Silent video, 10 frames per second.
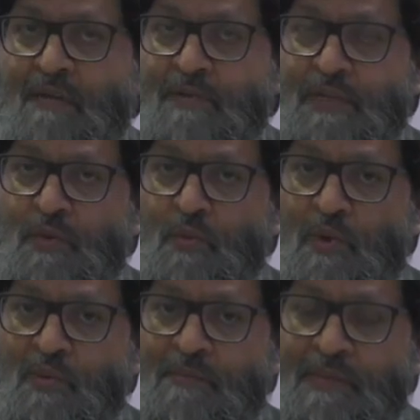But you know
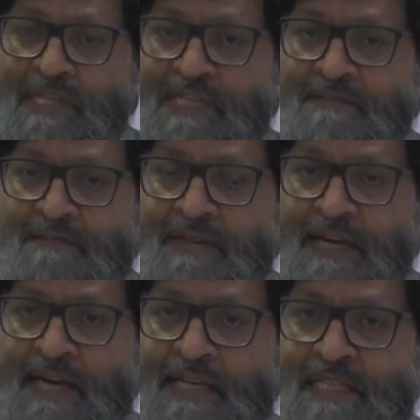what we believe
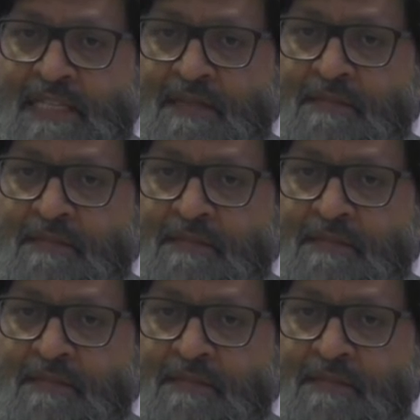at